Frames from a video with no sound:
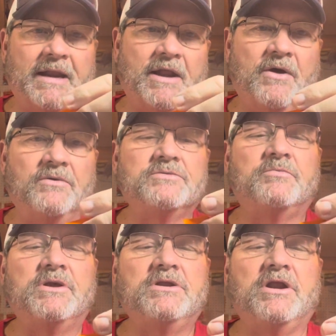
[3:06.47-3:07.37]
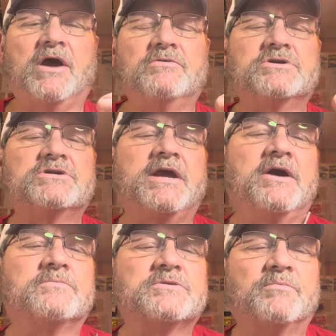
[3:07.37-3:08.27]
knows, but you know, just to
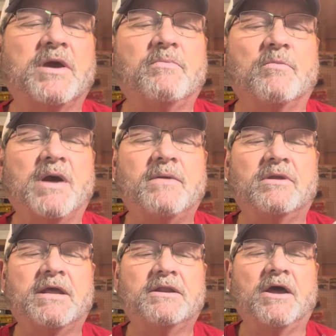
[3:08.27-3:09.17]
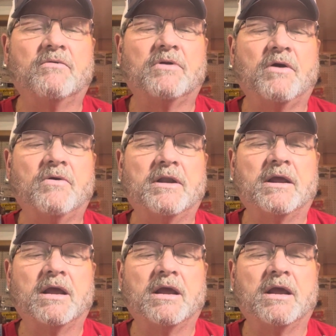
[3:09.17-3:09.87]
help some people maybe that don't know it.